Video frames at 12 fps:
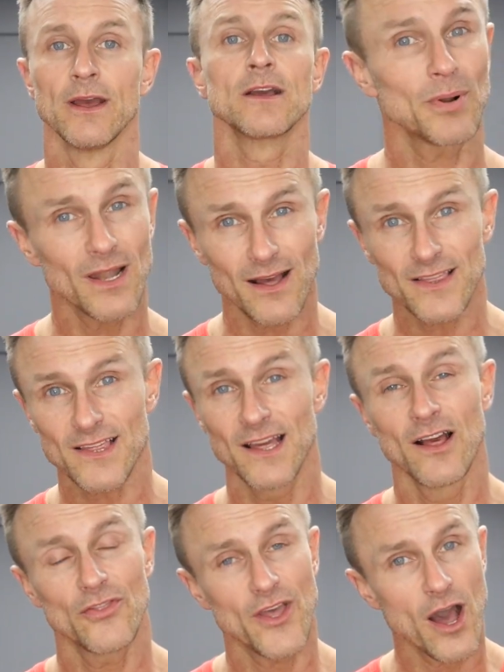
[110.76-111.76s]

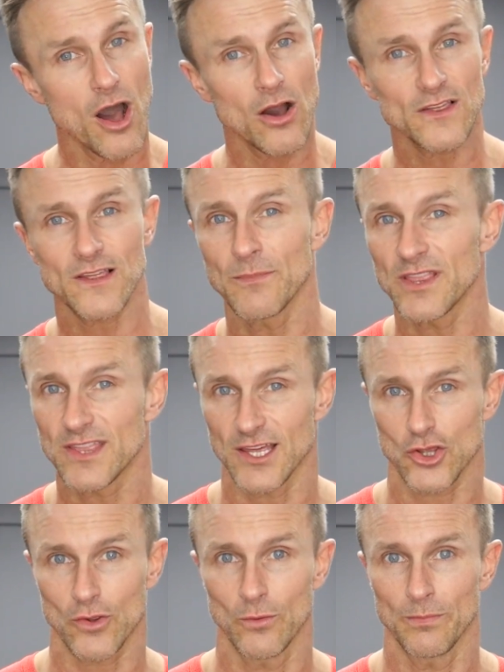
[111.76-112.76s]
Plus, there are some
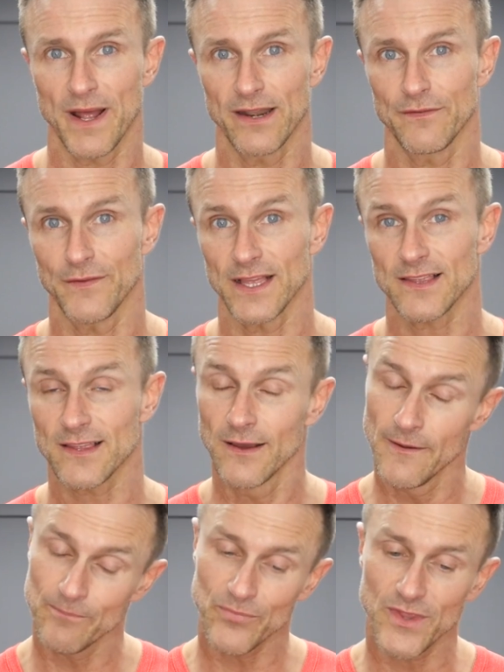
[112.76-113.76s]
additional benefits.
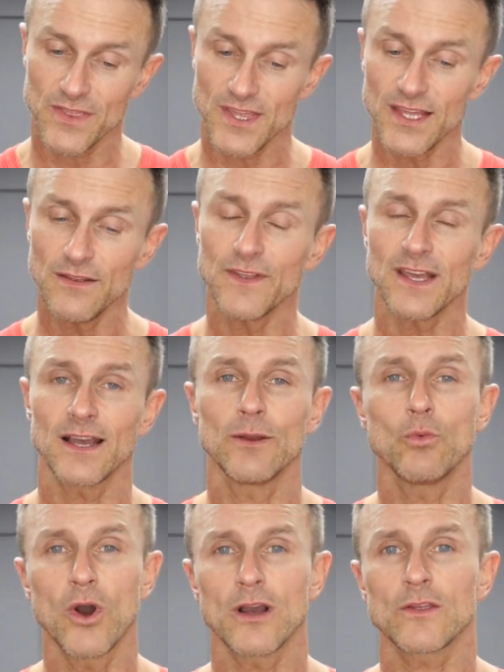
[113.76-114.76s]
The TVA
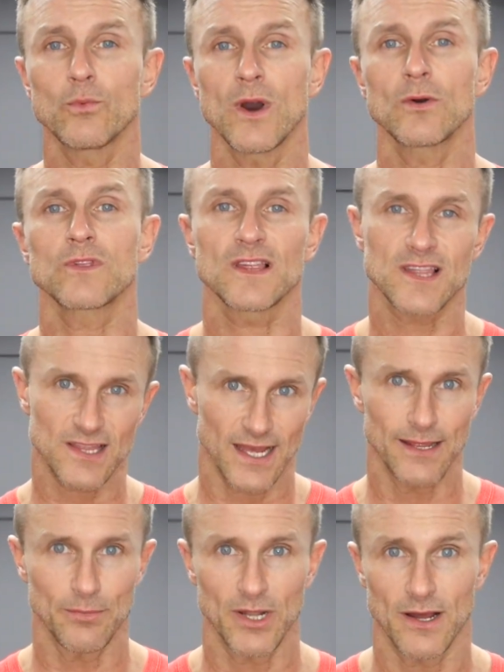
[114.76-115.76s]
works well to
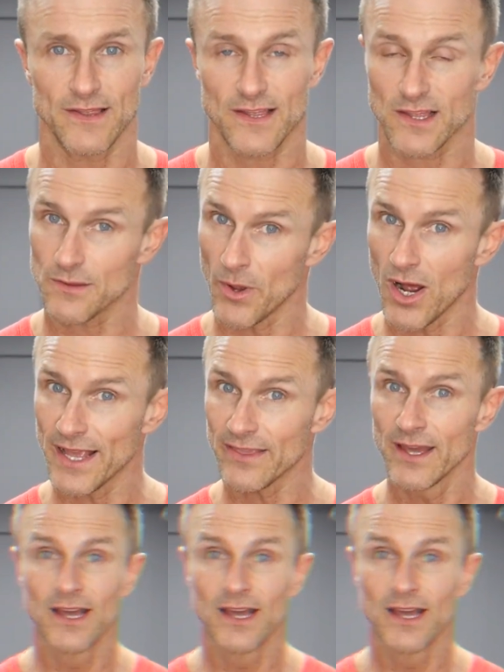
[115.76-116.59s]
stabilize the spine,